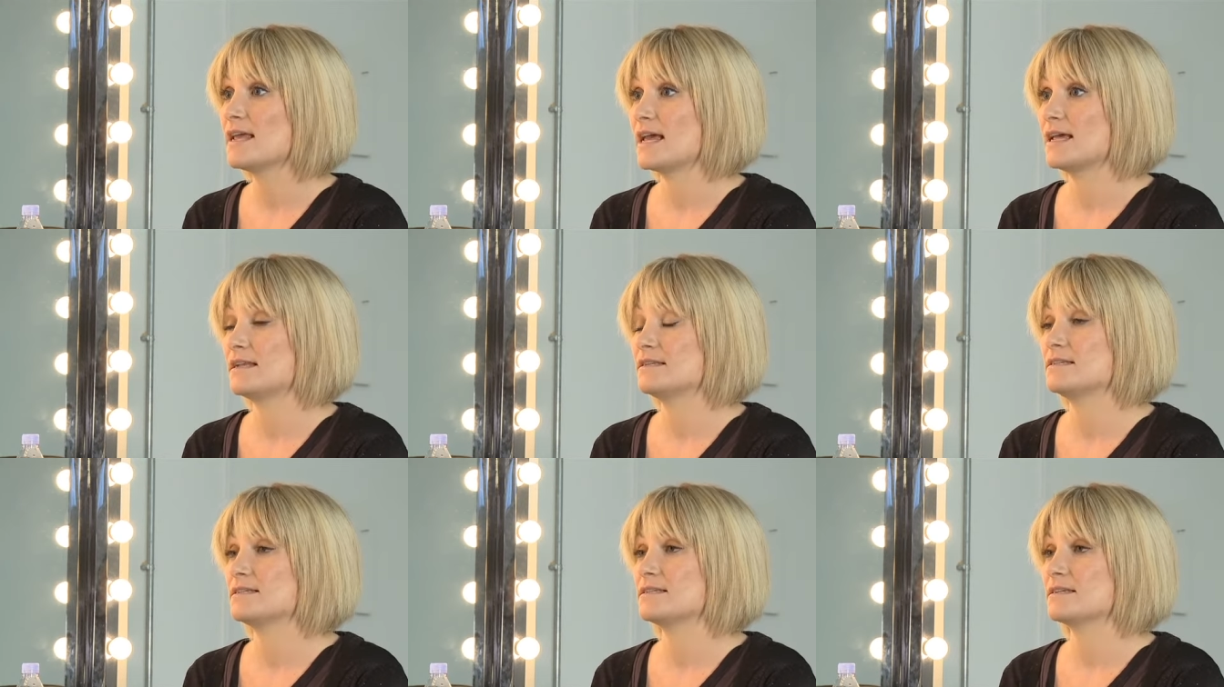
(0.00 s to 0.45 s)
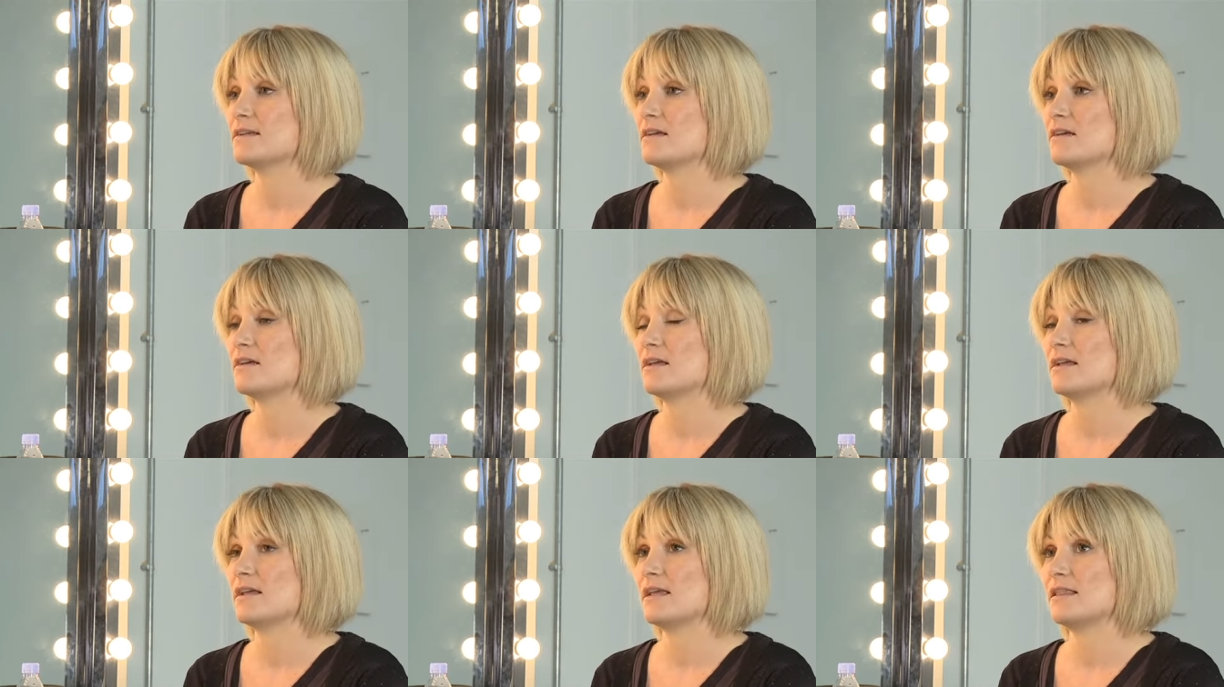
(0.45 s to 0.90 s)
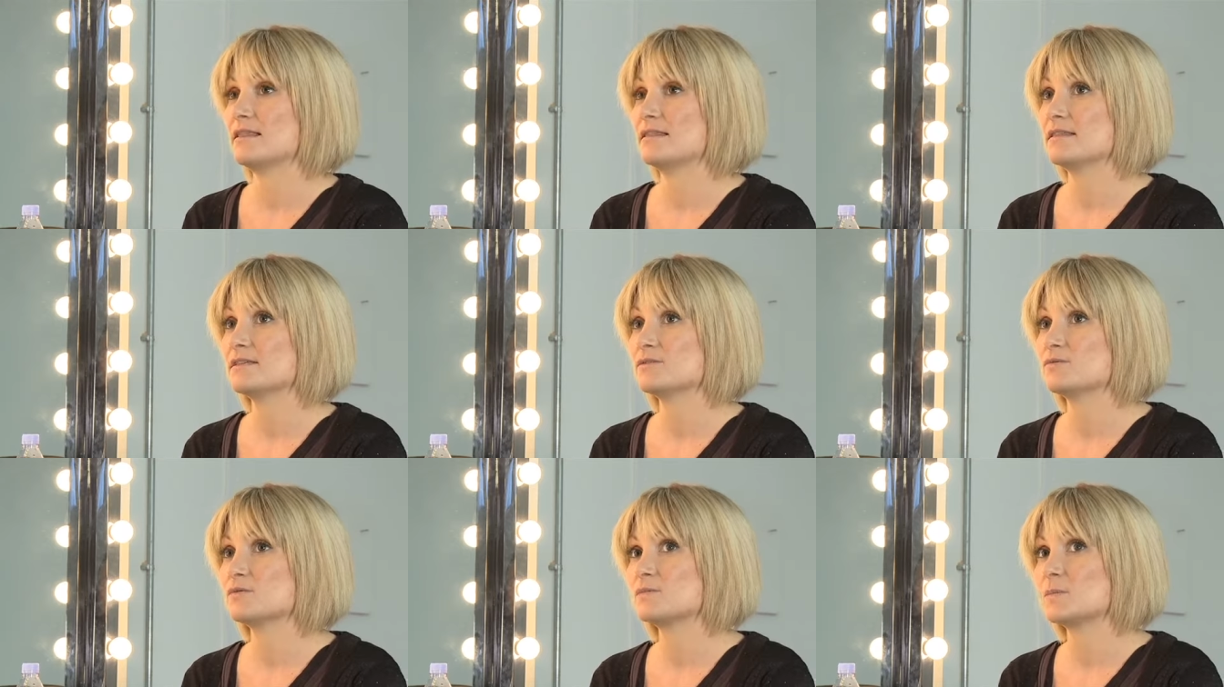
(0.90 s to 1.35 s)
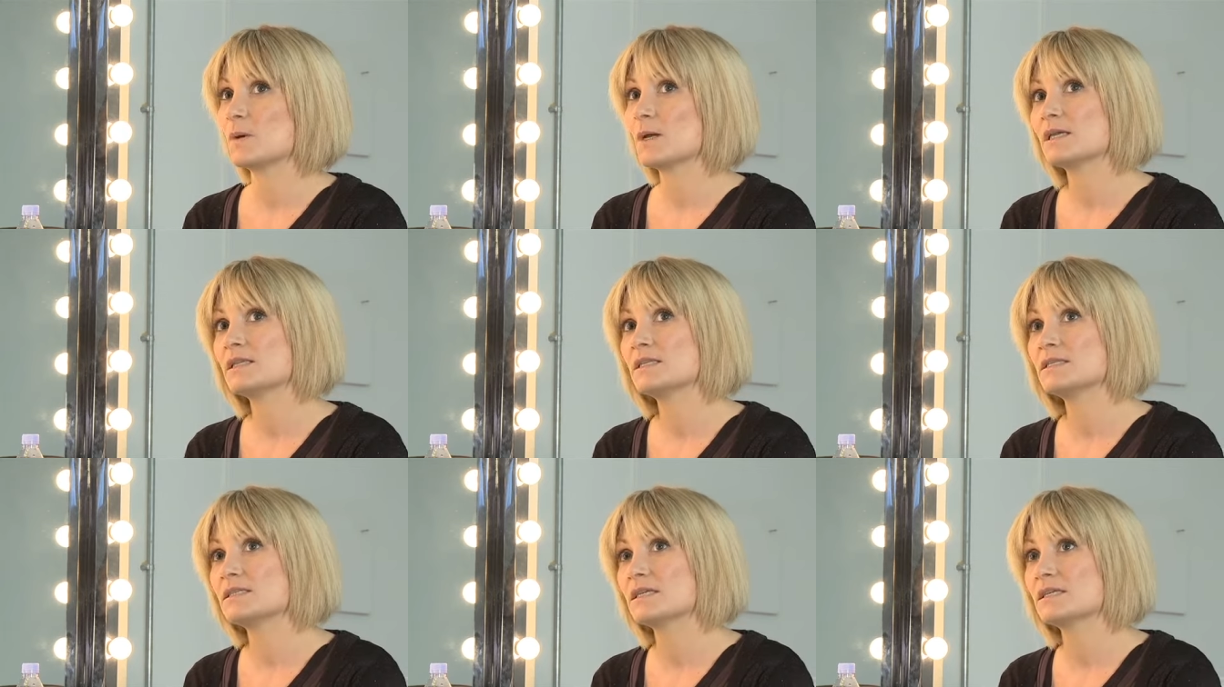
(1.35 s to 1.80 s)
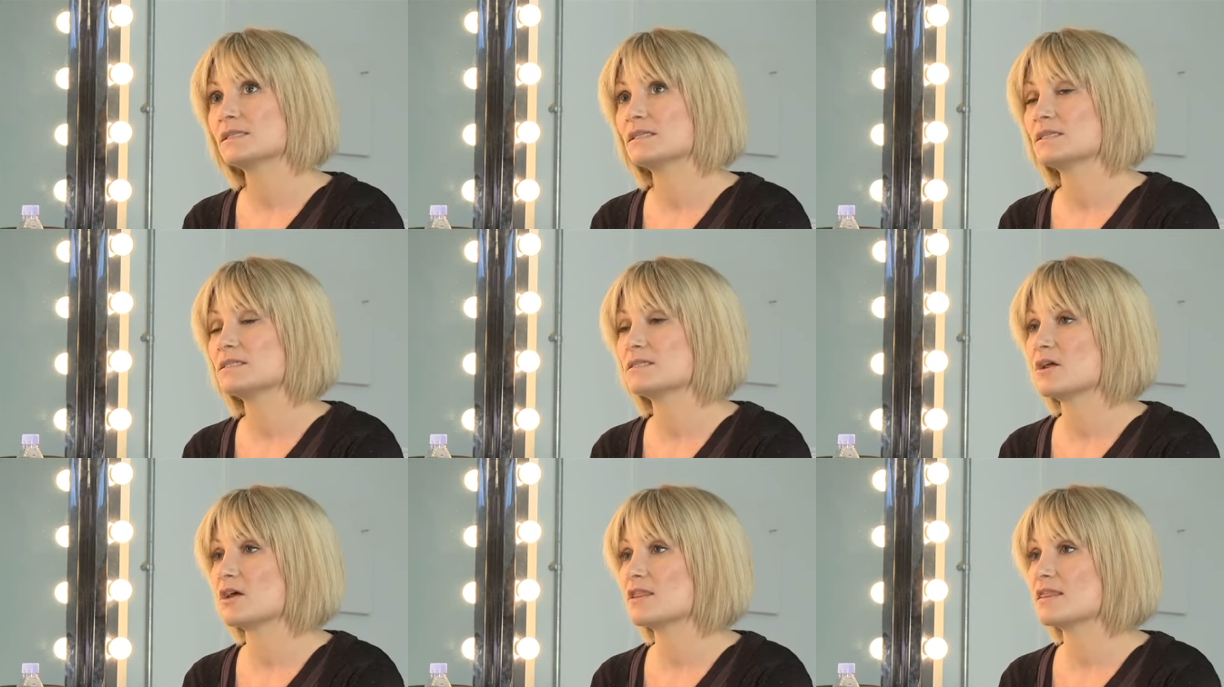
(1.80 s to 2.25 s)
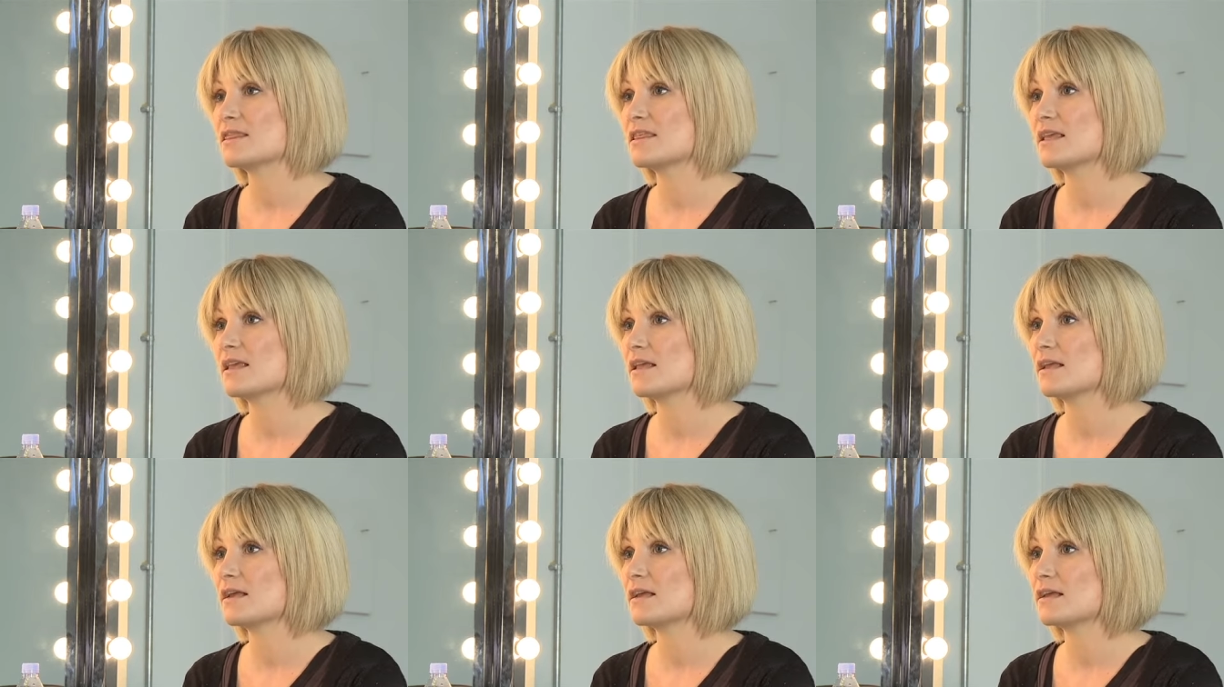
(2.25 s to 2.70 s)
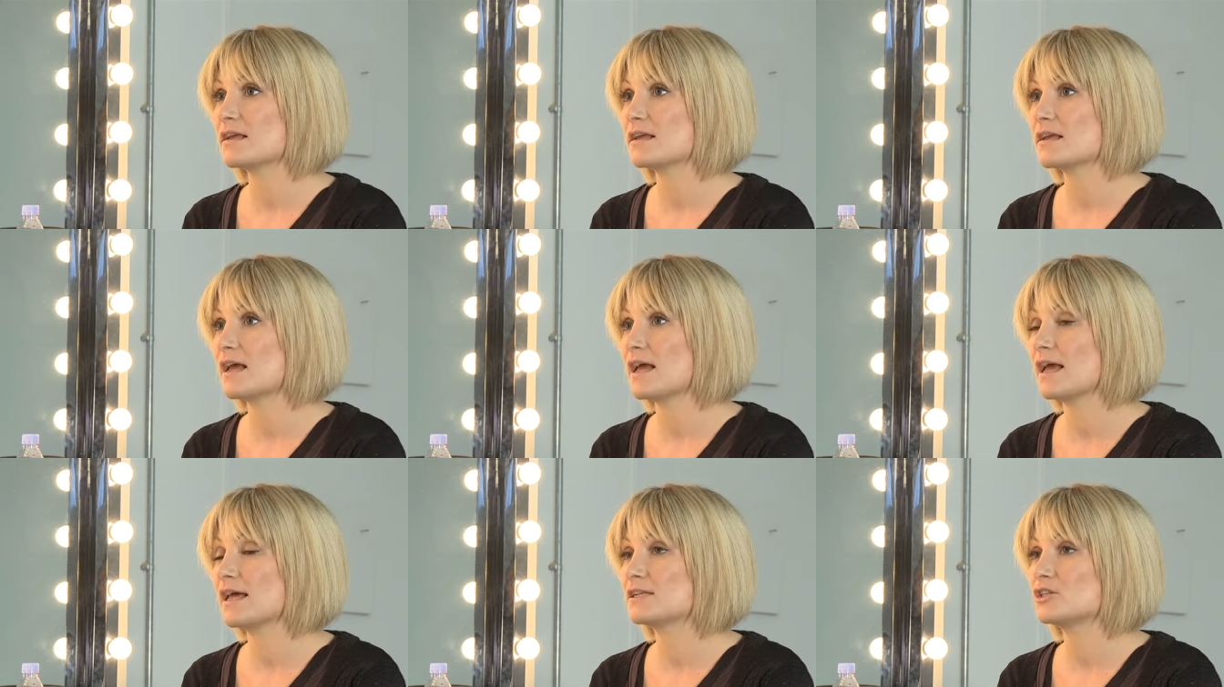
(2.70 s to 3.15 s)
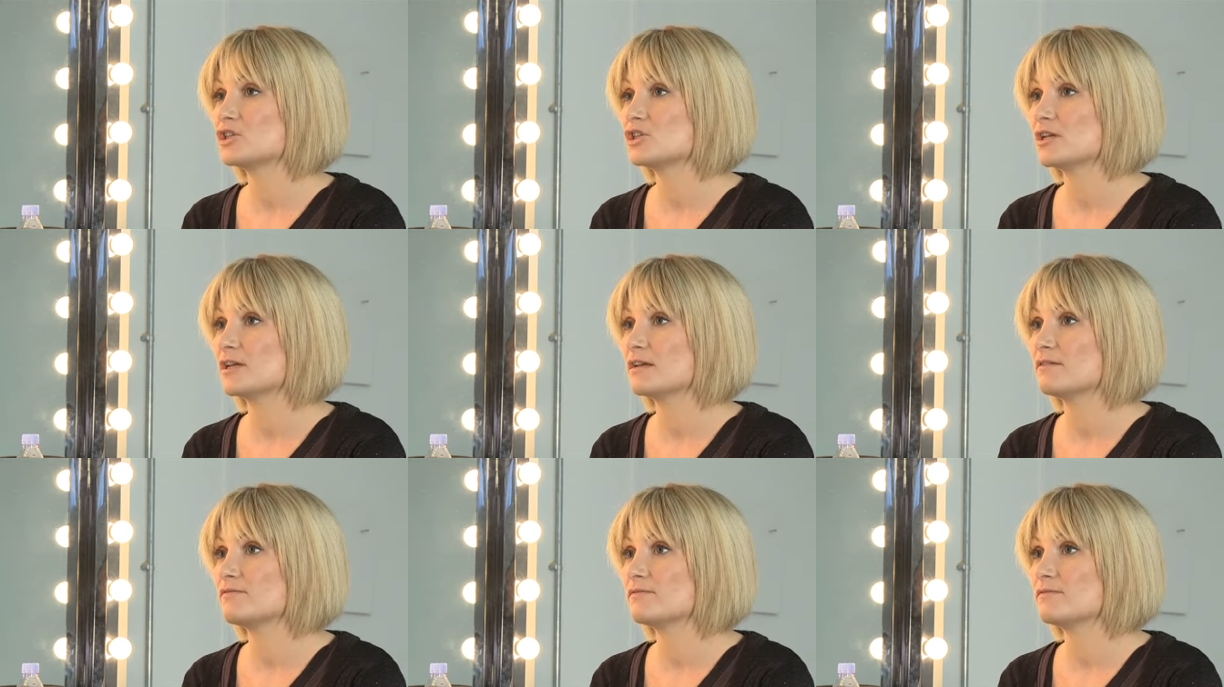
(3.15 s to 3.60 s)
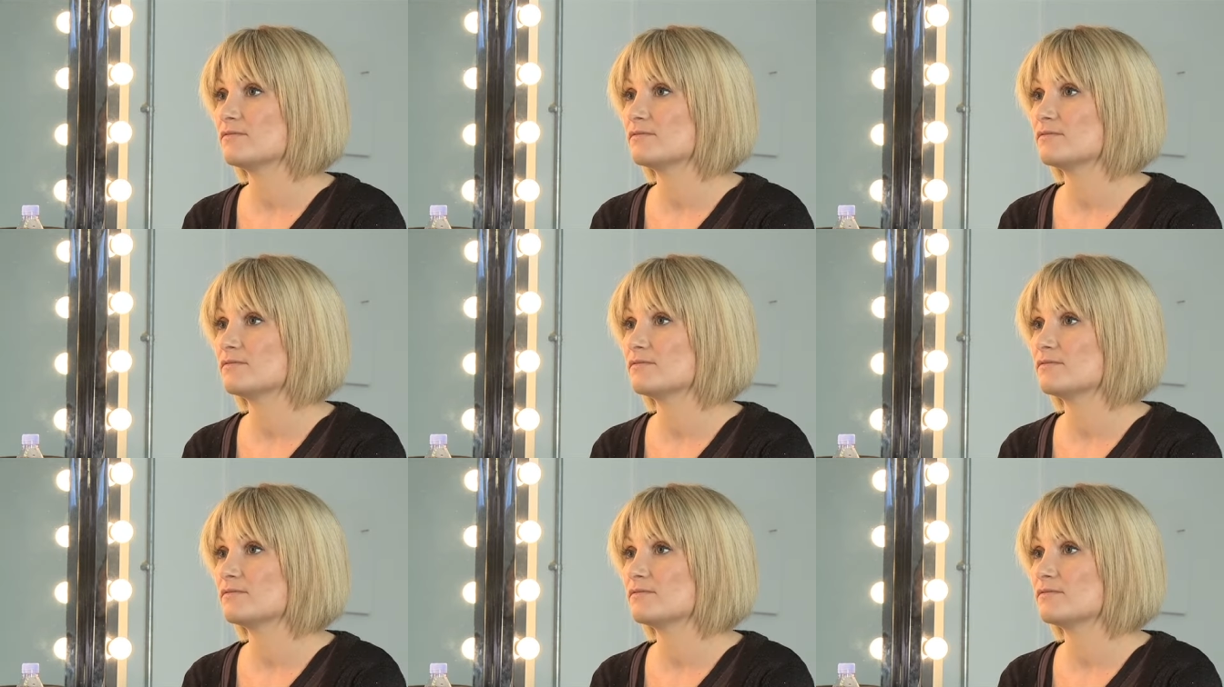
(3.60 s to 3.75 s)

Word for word: And and this was back in the 60s, and I think had she have